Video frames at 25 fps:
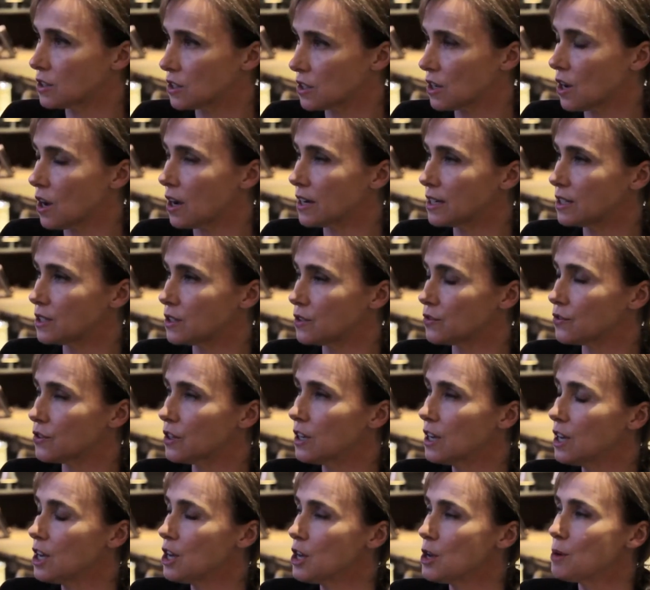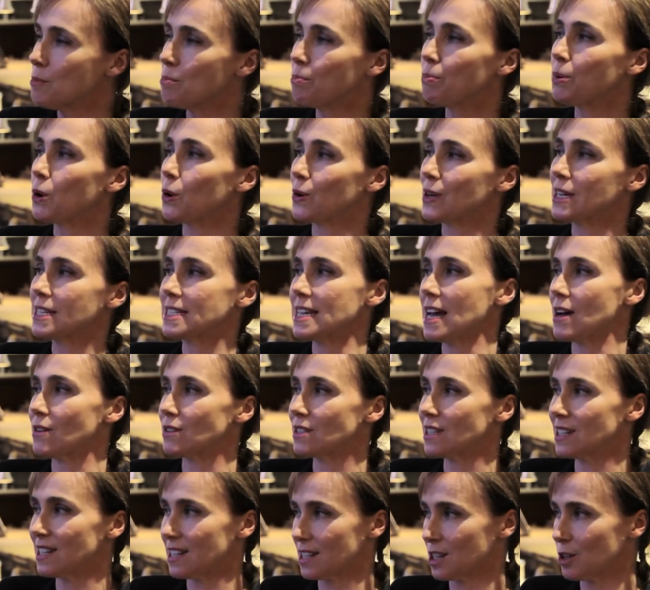to kind of block it
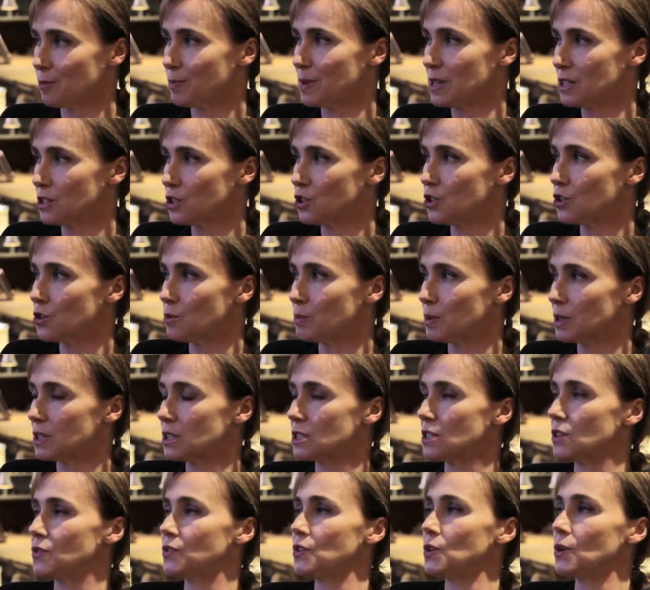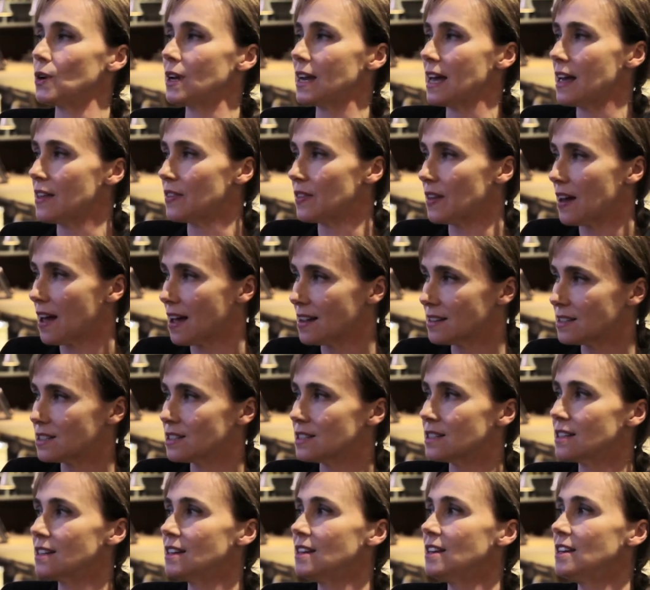out a little bit too, because if you let
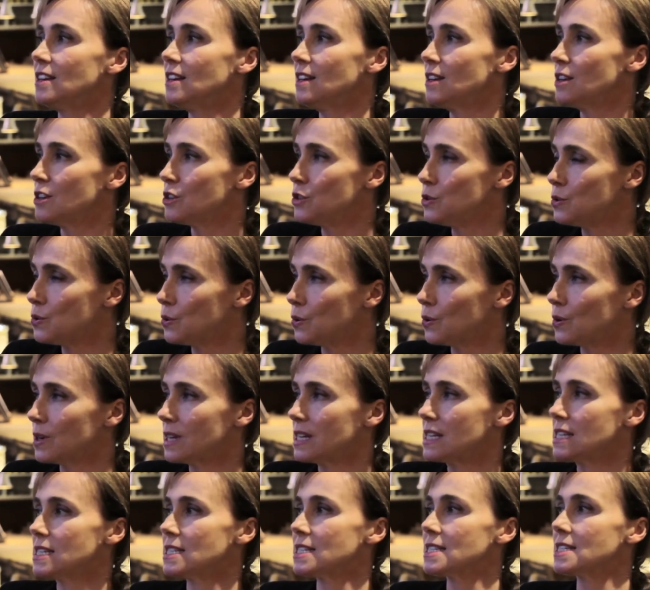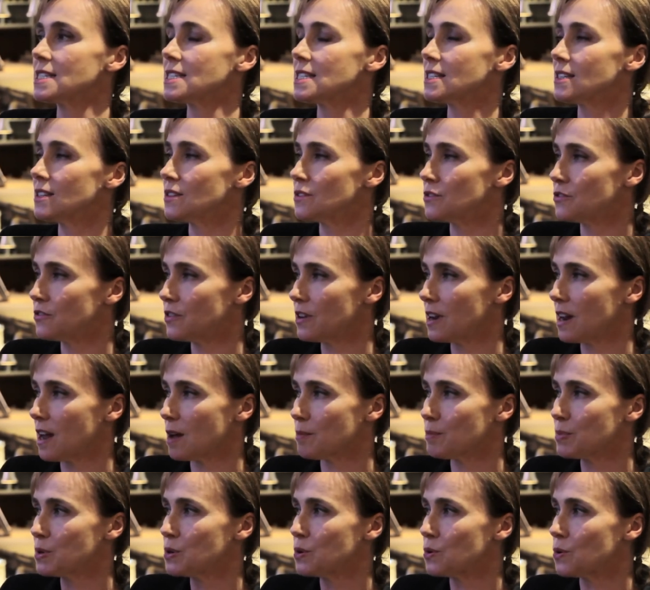that noise fill
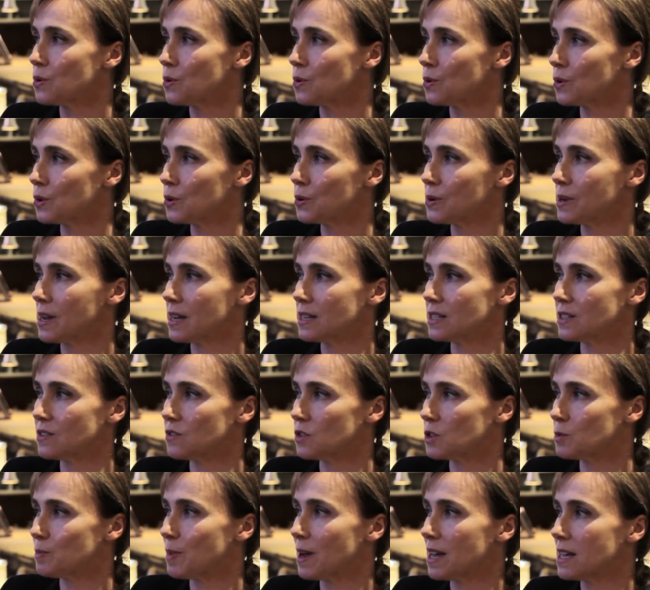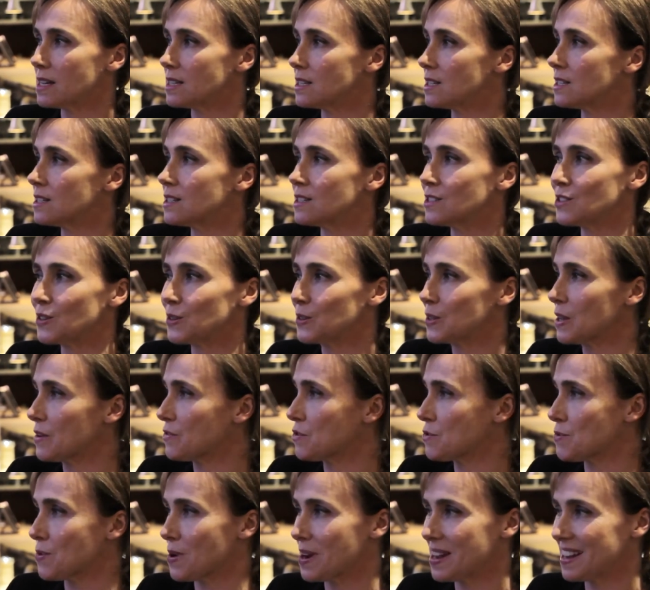up your creative space, you'll
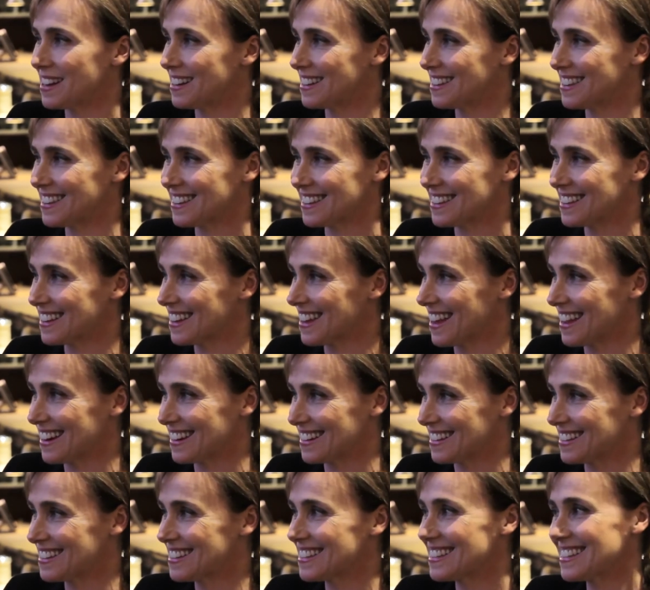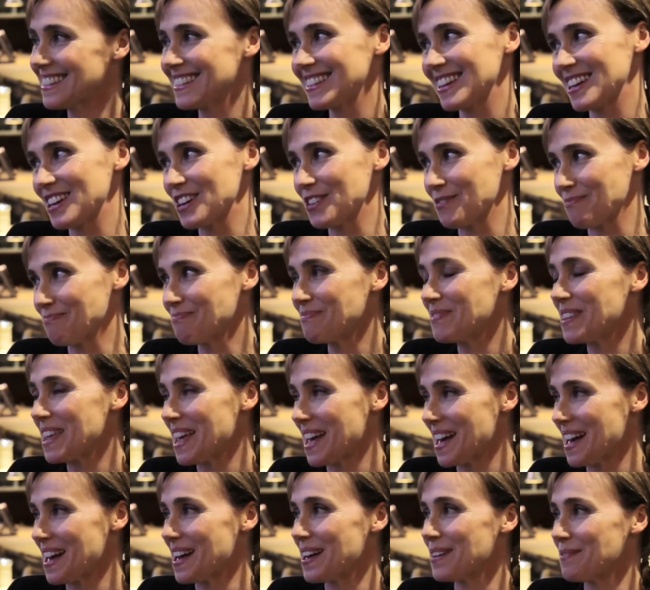never write anything again. So,
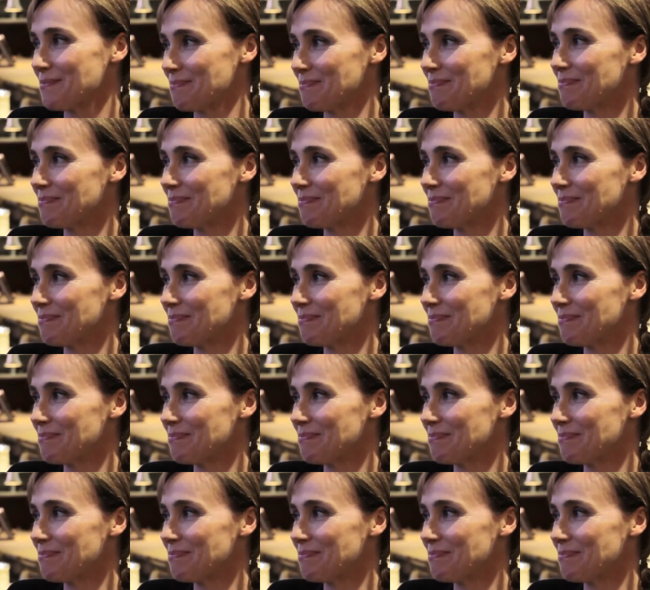yeah.